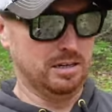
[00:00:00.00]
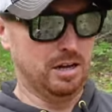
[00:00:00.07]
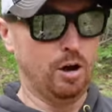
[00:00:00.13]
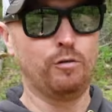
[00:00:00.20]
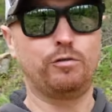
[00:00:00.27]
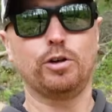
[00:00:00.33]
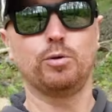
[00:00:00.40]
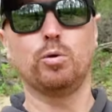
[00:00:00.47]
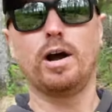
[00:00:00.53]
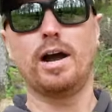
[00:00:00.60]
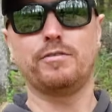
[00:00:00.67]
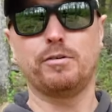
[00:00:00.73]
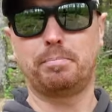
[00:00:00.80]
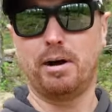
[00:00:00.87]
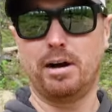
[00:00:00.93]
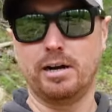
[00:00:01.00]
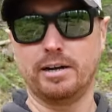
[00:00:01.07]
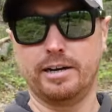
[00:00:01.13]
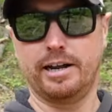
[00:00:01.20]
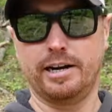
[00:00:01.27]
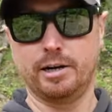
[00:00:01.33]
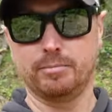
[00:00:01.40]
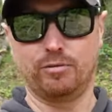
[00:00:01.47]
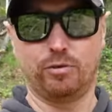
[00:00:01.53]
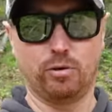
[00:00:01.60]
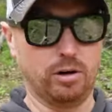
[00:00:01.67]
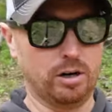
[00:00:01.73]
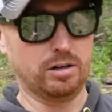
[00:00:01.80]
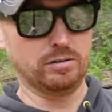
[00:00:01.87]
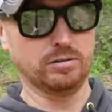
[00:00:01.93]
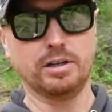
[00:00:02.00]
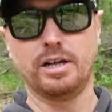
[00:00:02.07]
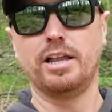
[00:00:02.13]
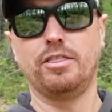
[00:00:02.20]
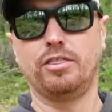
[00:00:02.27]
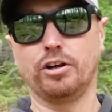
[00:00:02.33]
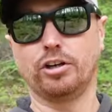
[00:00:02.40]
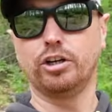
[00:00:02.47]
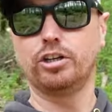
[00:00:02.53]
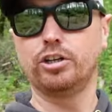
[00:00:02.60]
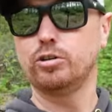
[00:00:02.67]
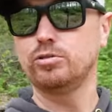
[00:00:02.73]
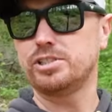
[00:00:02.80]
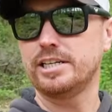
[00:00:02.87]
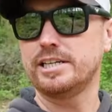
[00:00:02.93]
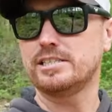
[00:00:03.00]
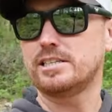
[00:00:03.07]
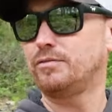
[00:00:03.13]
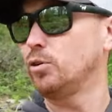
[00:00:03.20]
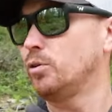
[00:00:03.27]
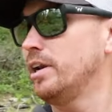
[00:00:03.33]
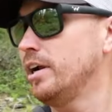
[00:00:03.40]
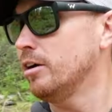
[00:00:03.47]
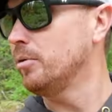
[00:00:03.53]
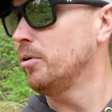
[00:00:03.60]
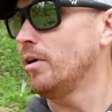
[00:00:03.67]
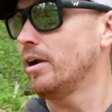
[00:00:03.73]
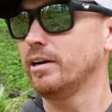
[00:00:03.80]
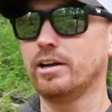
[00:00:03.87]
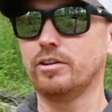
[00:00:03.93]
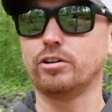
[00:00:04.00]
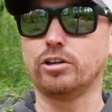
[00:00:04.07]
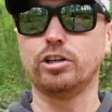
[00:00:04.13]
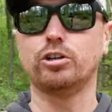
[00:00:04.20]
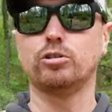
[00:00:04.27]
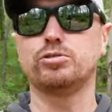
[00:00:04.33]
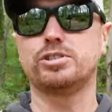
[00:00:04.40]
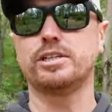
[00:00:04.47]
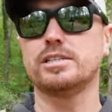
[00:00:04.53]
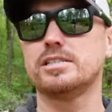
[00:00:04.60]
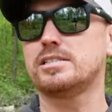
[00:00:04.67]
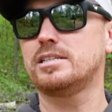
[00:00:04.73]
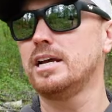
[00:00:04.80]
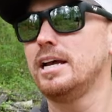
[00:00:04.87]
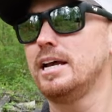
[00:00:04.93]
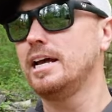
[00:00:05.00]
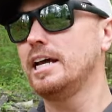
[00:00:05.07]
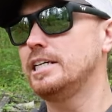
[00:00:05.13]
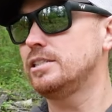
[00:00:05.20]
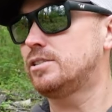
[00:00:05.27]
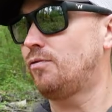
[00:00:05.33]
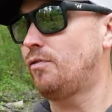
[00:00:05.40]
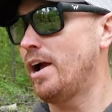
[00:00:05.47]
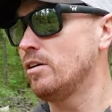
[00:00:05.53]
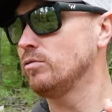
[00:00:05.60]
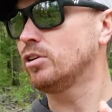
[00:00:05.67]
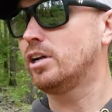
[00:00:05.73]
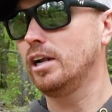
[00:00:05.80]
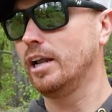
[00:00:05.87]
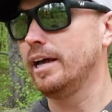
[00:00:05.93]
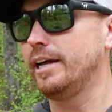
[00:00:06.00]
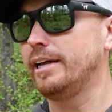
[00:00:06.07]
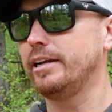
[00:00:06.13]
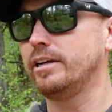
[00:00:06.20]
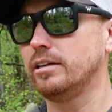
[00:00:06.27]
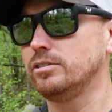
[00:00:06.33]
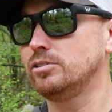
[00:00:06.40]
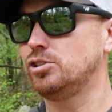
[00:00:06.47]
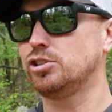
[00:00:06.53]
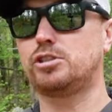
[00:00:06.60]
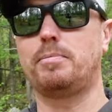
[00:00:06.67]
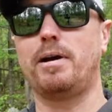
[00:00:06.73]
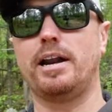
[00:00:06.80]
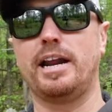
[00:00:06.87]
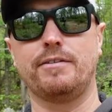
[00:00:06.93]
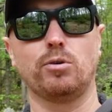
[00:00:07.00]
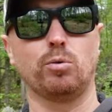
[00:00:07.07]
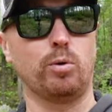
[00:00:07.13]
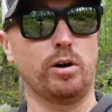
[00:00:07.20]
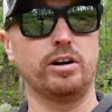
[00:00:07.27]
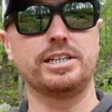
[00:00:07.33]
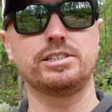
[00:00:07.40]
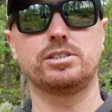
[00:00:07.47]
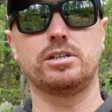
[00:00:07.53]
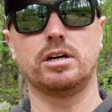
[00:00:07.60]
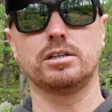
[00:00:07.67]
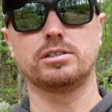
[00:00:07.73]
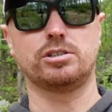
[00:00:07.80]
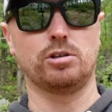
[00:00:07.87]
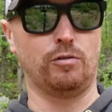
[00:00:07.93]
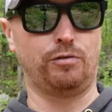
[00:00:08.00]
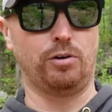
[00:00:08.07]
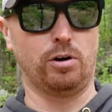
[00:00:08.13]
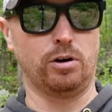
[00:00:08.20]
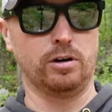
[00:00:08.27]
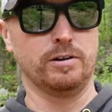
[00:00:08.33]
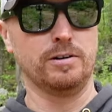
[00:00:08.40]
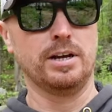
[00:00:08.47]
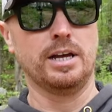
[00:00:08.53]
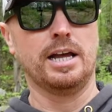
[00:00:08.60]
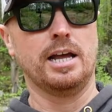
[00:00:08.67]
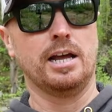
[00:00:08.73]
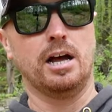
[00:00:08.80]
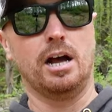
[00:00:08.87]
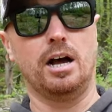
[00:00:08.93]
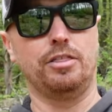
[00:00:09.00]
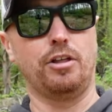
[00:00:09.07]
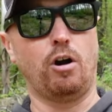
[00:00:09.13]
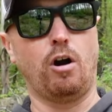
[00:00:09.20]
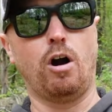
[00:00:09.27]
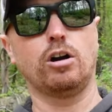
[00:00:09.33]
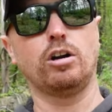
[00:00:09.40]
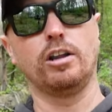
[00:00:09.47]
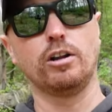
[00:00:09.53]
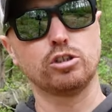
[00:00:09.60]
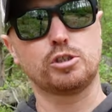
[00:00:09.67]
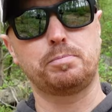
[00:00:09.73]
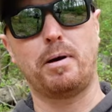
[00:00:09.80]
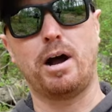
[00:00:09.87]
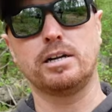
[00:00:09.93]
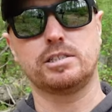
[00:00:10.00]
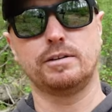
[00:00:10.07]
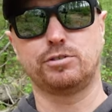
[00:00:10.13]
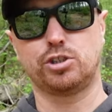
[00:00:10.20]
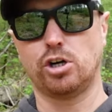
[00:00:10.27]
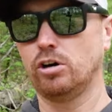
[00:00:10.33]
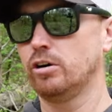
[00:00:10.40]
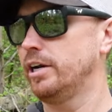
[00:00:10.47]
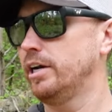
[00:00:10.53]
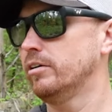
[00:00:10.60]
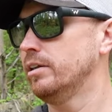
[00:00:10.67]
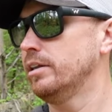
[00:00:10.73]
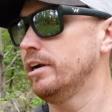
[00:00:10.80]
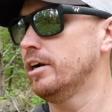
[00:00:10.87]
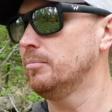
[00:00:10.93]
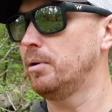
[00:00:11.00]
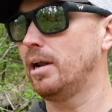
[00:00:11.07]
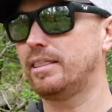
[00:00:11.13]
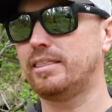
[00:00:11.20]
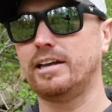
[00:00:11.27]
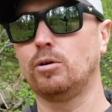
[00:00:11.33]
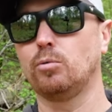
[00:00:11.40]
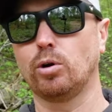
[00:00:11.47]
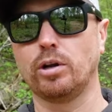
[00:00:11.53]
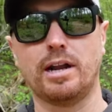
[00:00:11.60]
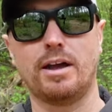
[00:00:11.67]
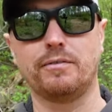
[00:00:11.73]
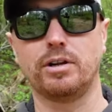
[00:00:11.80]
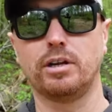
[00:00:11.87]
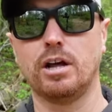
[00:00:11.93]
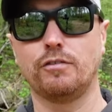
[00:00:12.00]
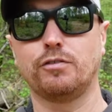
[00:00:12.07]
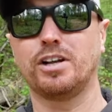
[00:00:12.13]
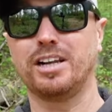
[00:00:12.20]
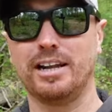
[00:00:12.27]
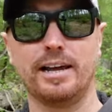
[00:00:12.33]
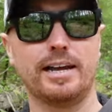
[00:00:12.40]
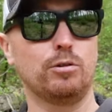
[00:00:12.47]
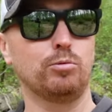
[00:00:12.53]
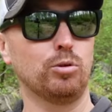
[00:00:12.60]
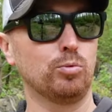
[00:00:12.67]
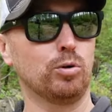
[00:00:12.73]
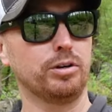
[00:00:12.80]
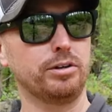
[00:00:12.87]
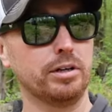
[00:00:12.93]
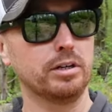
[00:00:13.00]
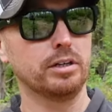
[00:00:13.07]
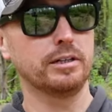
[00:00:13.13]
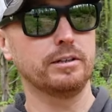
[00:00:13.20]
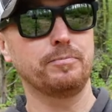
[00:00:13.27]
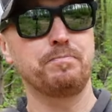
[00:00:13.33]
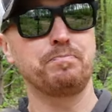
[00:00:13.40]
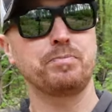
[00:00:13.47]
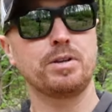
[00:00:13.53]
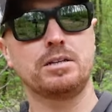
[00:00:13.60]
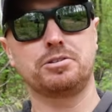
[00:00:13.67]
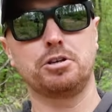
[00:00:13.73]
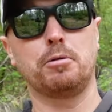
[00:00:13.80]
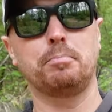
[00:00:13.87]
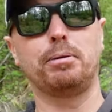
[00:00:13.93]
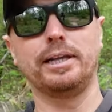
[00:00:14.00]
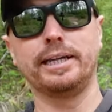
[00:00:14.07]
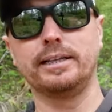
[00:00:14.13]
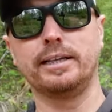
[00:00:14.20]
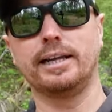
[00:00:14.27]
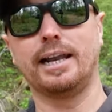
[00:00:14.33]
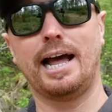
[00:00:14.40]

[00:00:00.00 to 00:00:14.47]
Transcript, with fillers: Hopefully we'll have a pond out here before long. The good news is, if you can hear me right now, the good news is He's found clay just about everywhere he's dug so far. Uh, there are little spots of chert here and there, but I think we're gonna have enough clay when we're done to completely